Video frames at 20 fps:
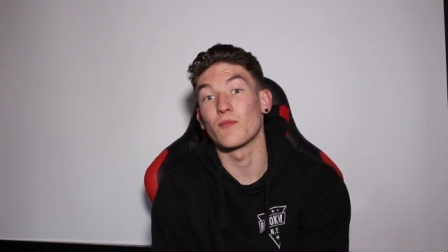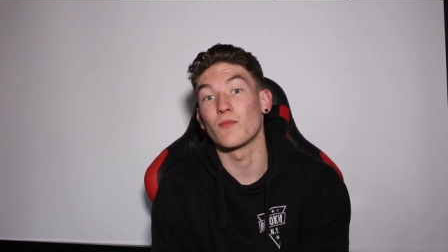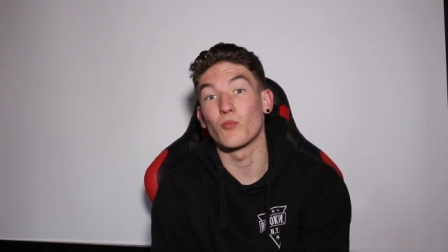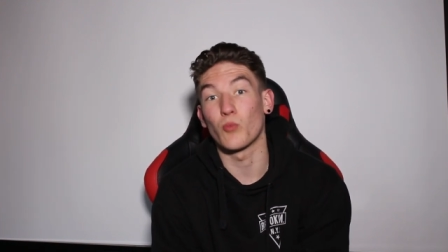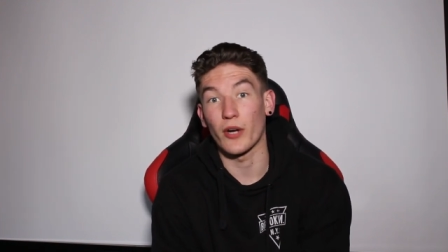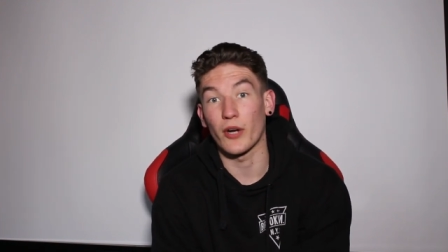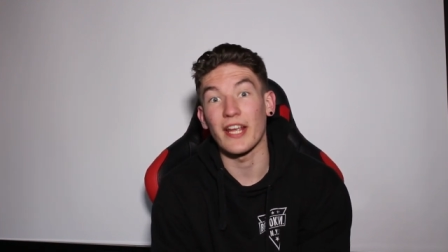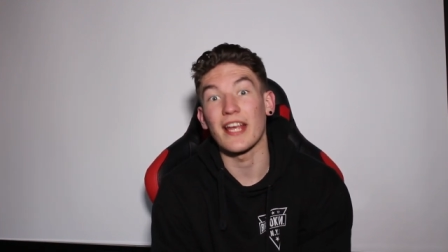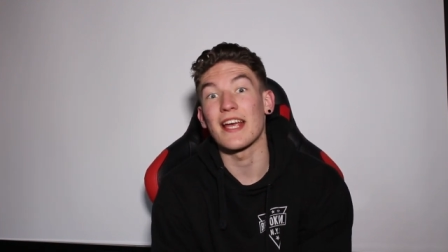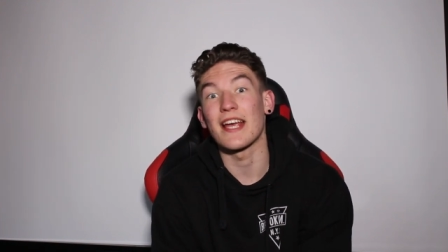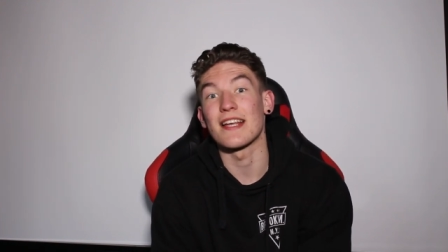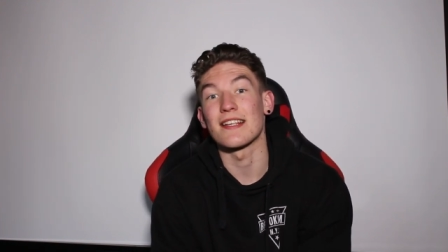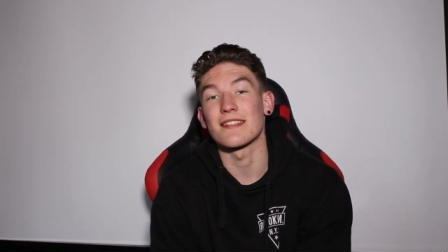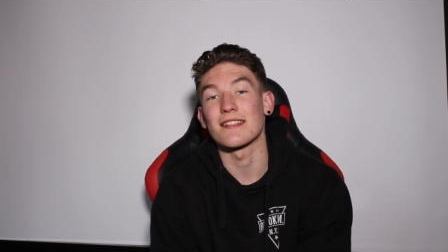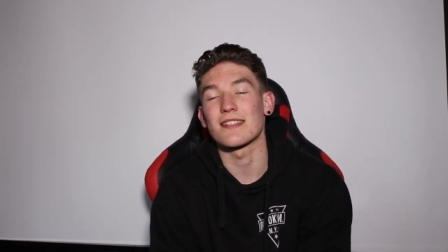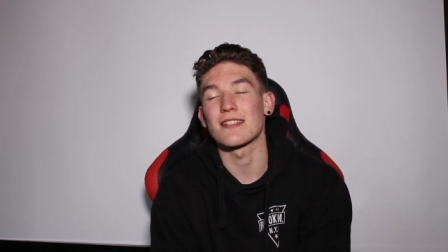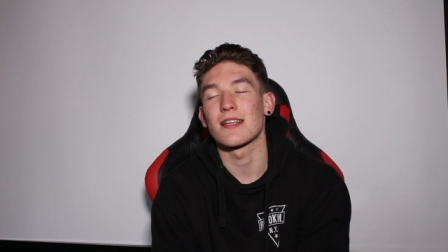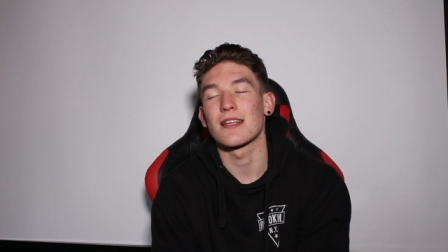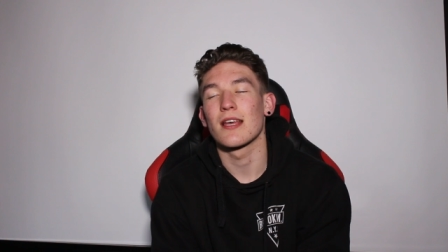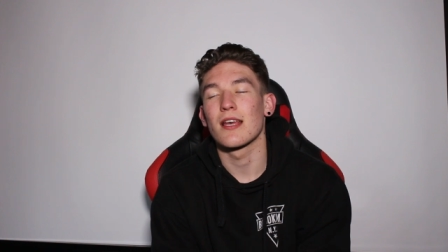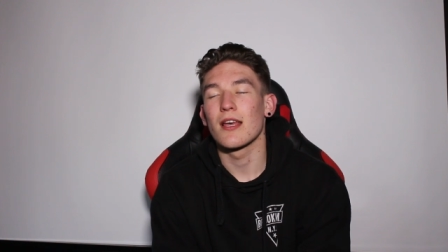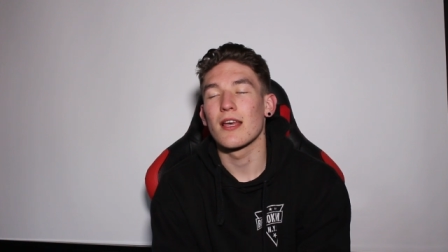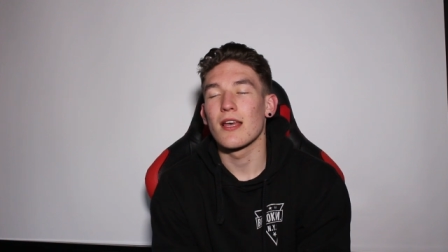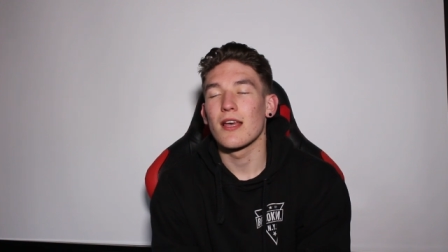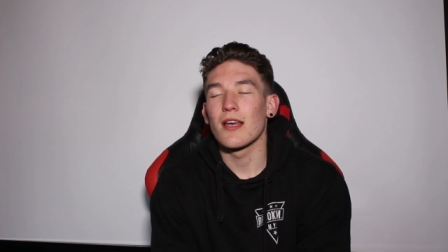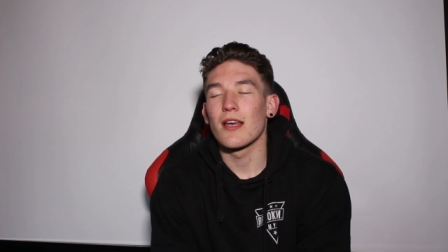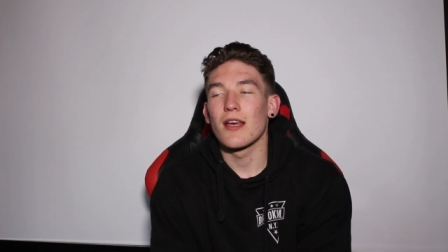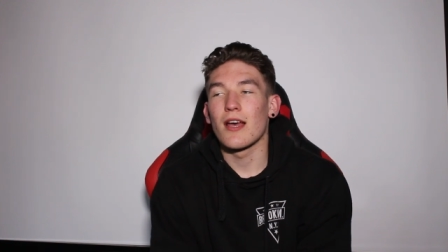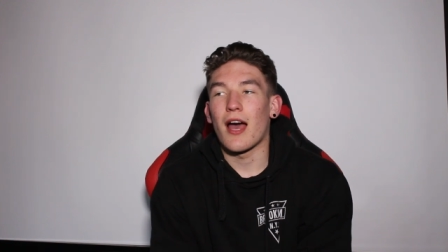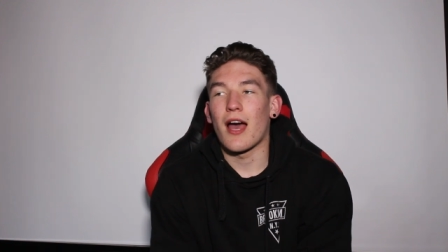what it is,
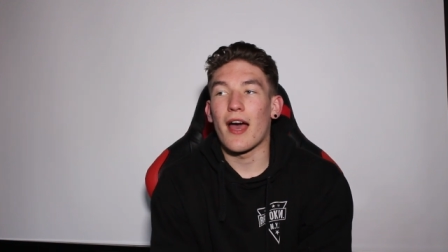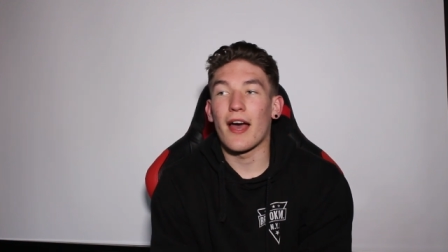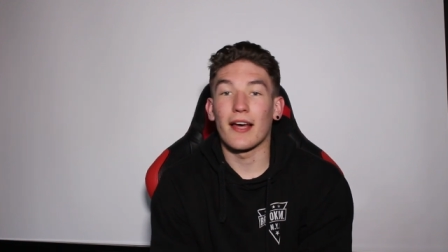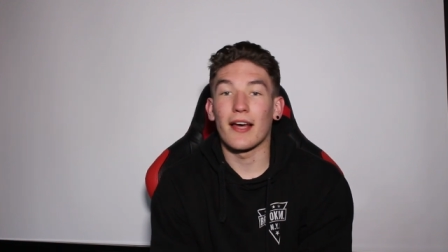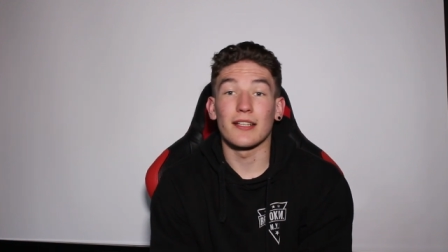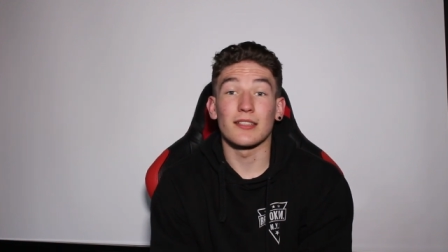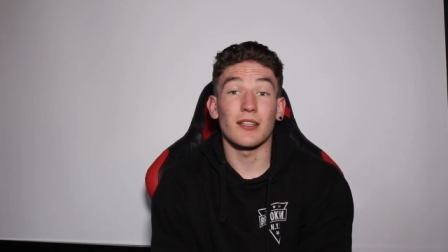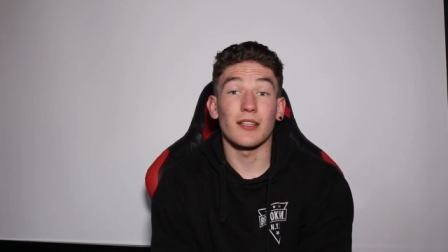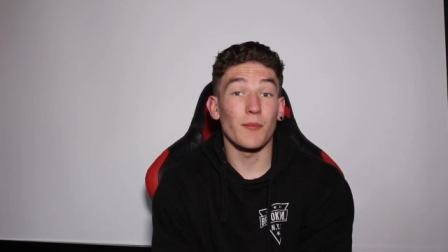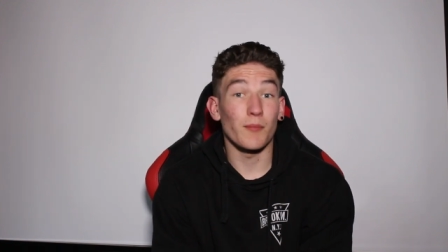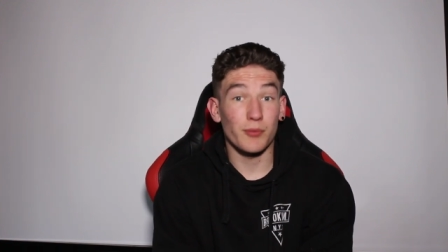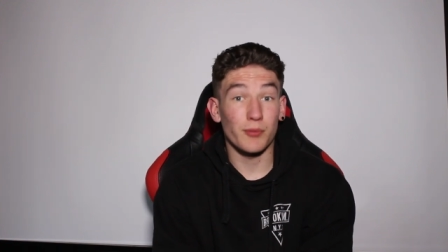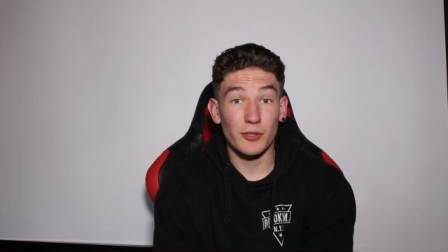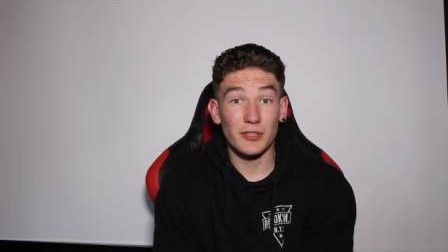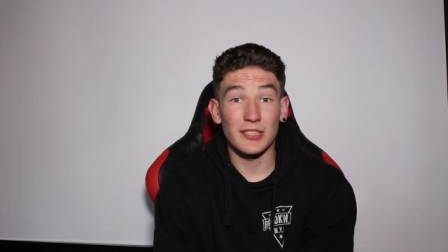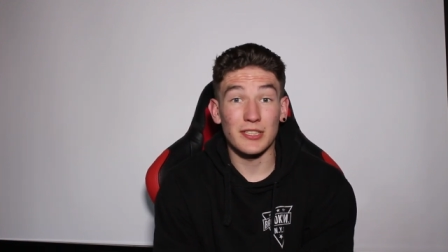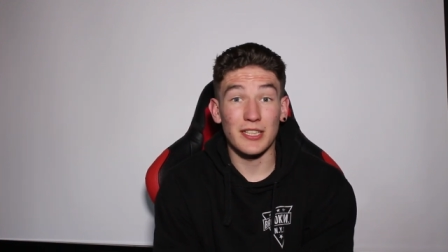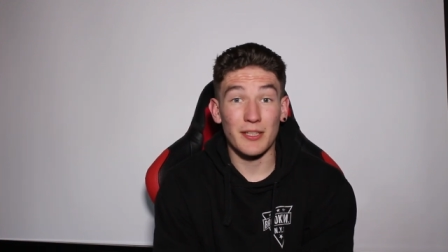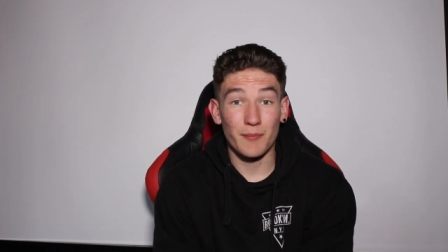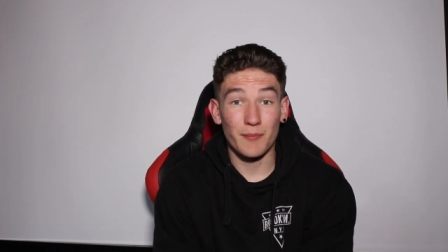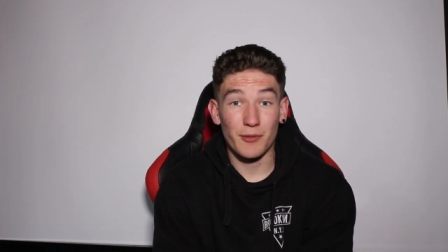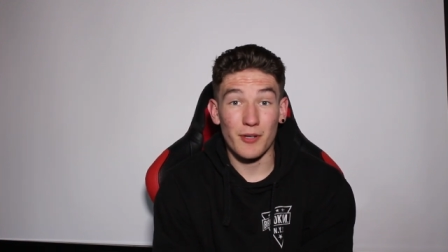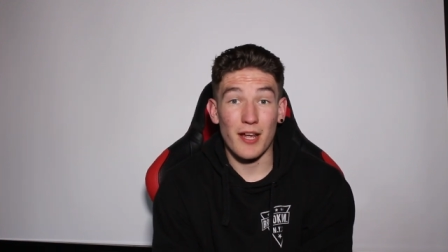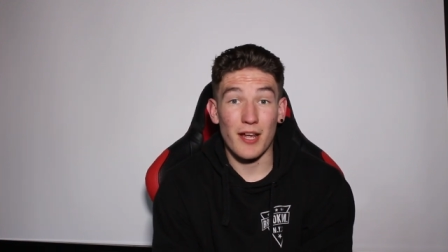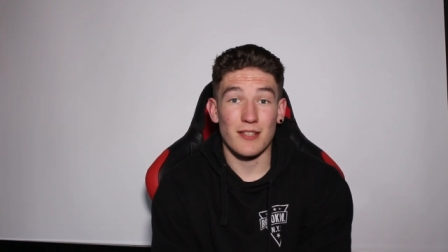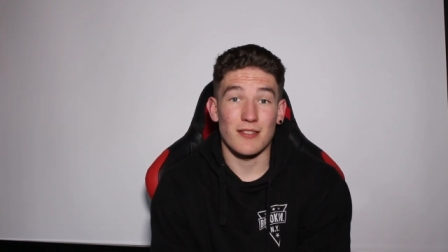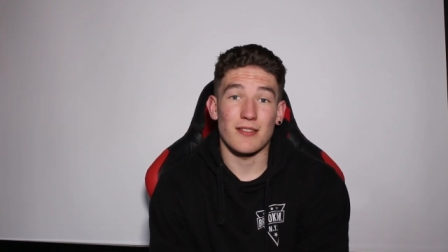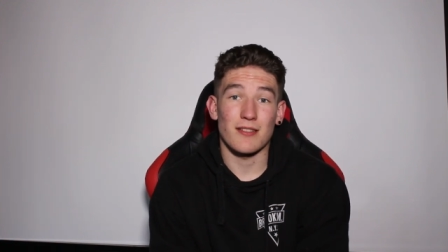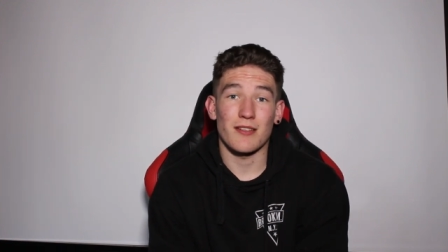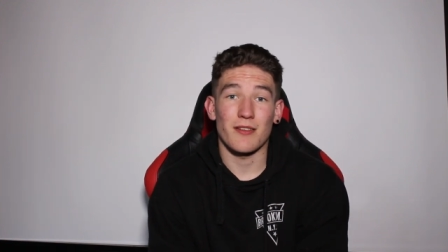and I'm pretty
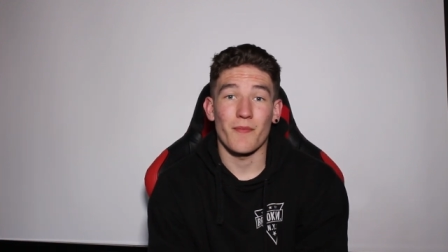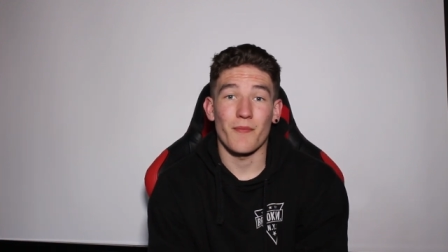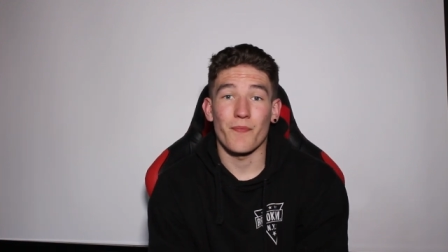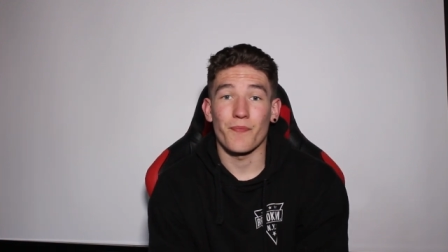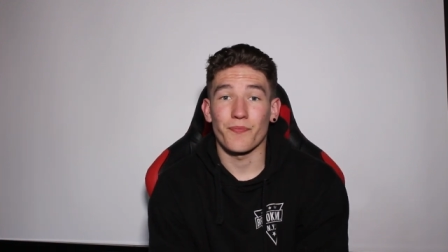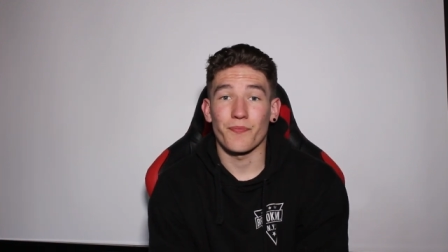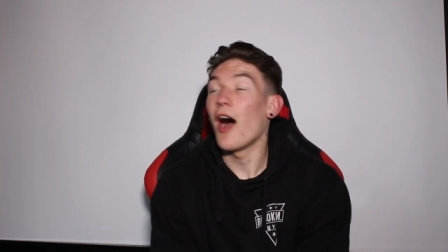impressed.